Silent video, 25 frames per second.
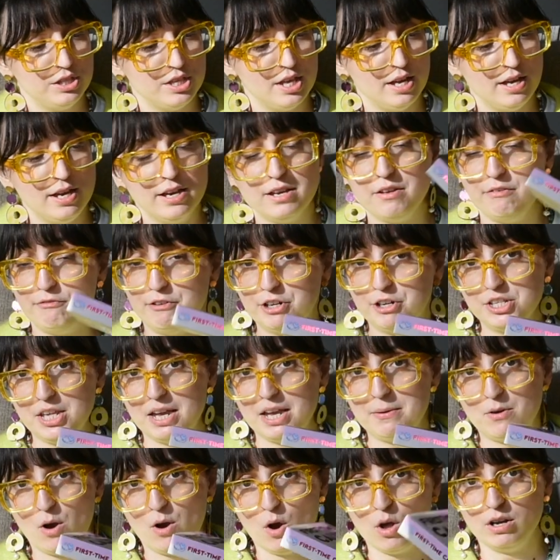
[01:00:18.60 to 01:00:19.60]
the First
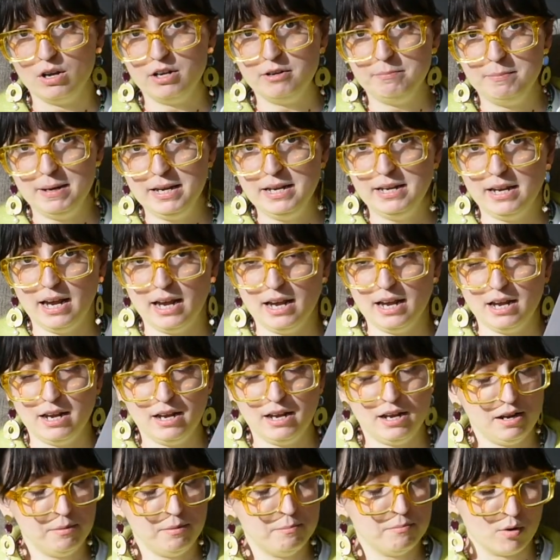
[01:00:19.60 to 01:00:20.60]
Time Caller,
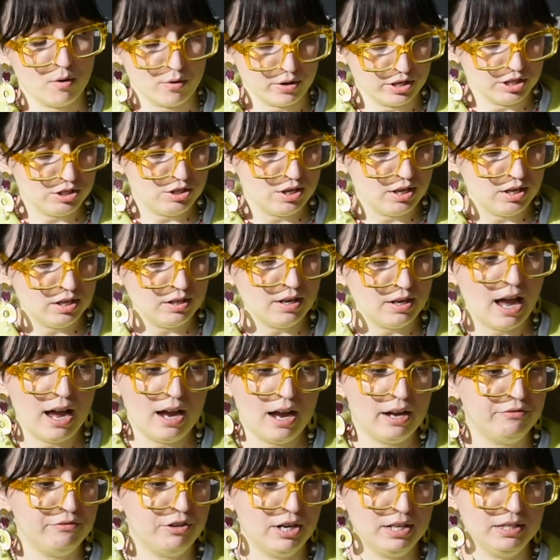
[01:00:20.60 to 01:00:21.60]
B.K. Borison. I
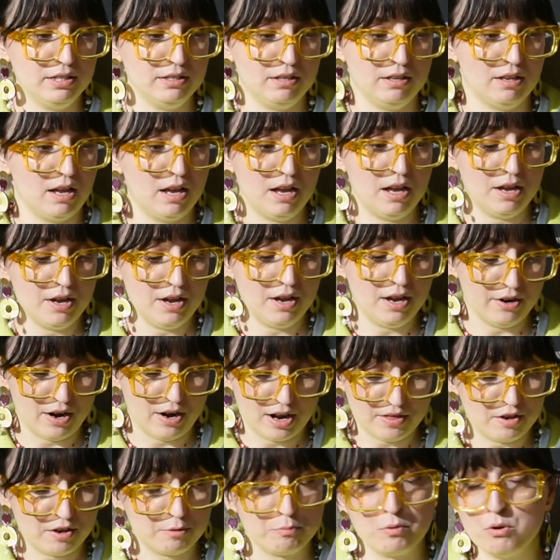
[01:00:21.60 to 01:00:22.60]
have read her
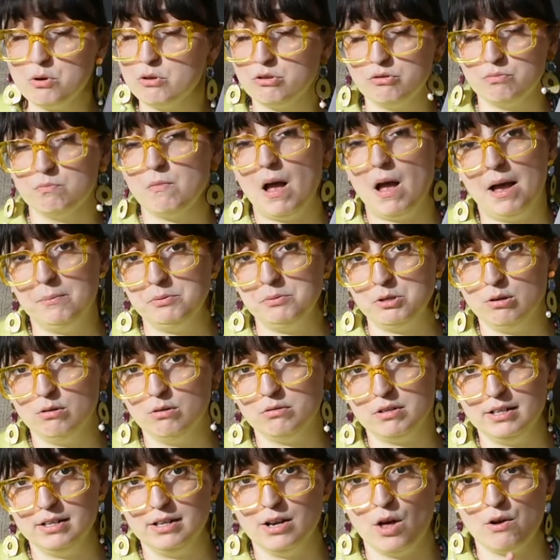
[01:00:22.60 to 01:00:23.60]
other books,
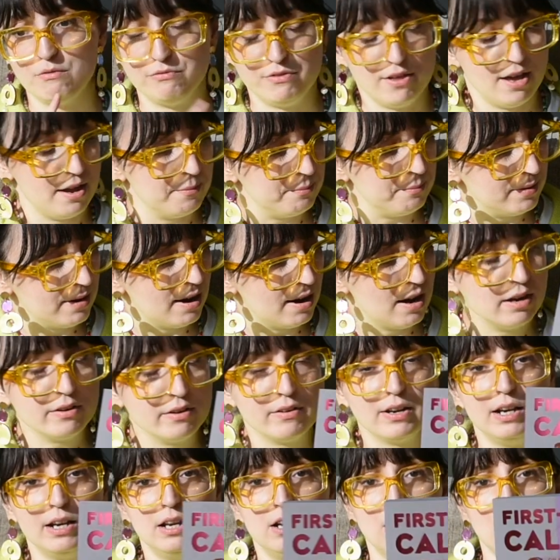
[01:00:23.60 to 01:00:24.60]
absolutely love them. I
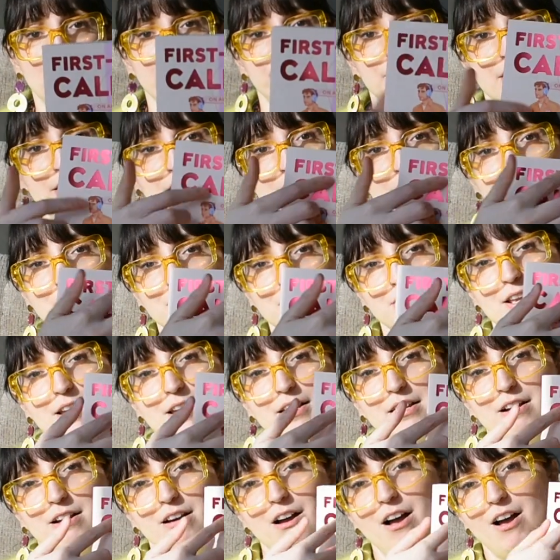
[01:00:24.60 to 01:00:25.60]
really love that it has
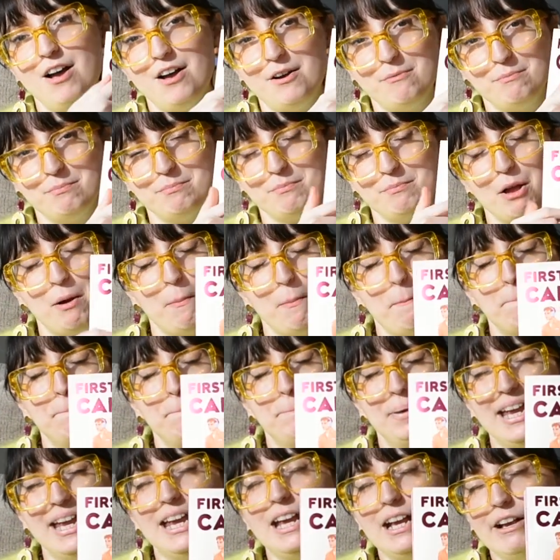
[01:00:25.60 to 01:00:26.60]
like a
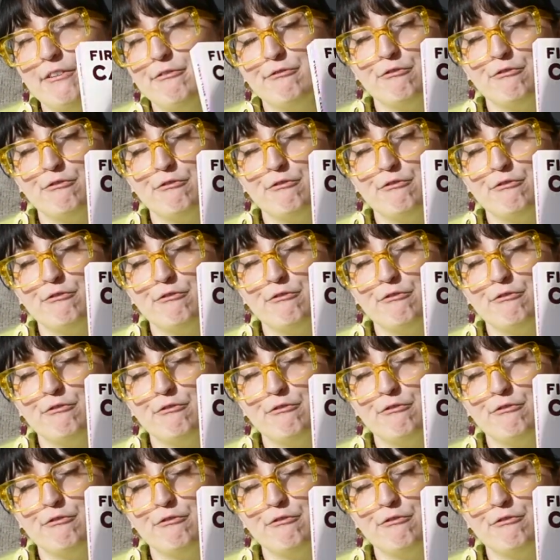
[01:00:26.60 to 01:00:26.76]
pink